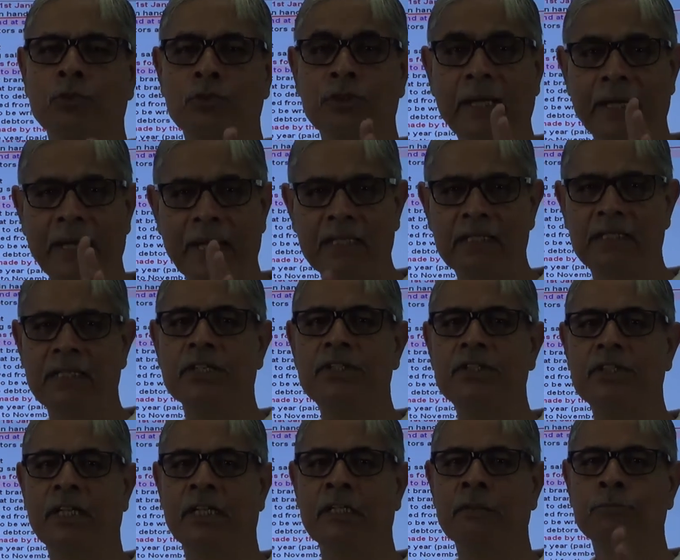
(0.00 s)
that
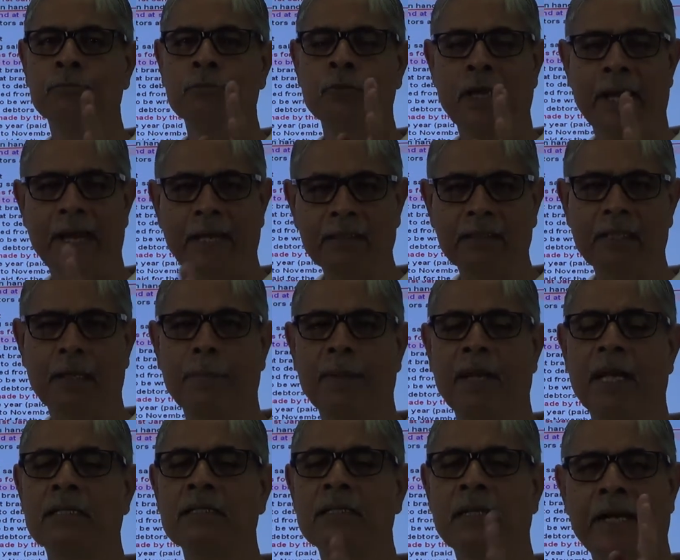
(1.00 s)
existed at the
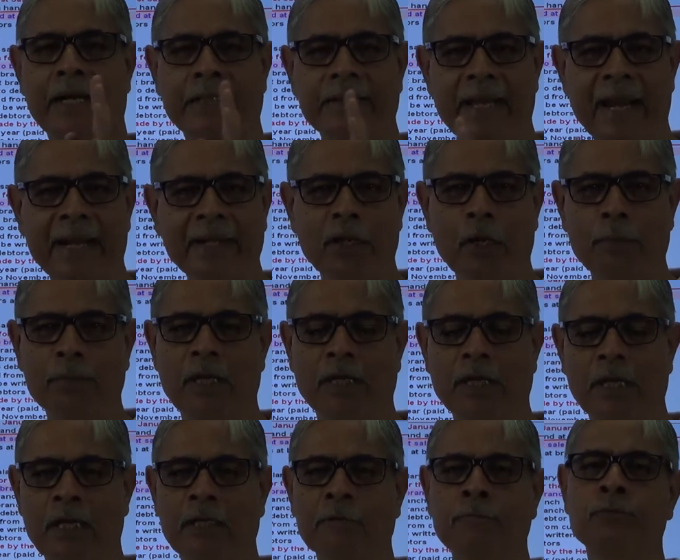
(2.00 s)
branch at the end of the
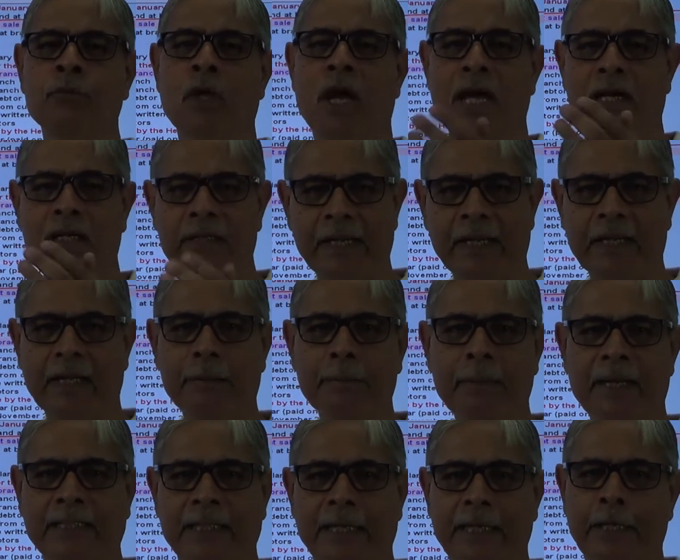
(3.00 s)
year are taken
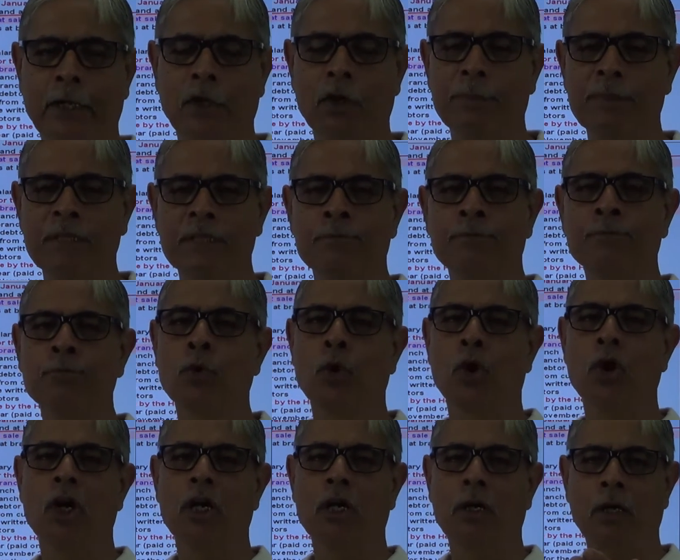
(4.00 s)
by the head office
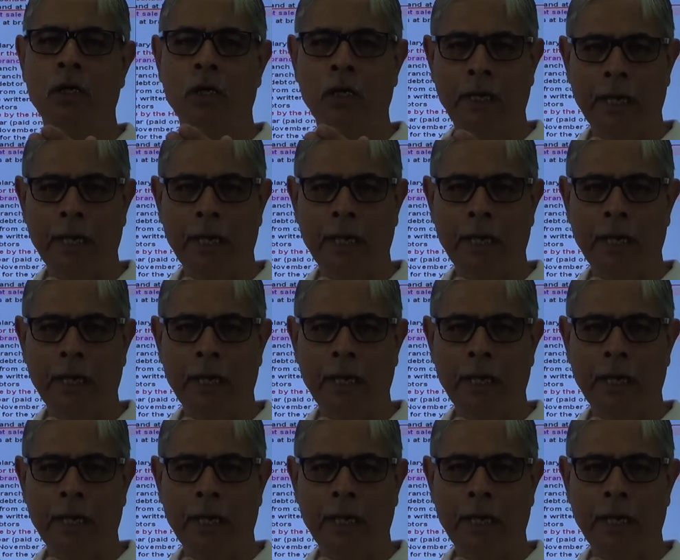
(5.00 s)
or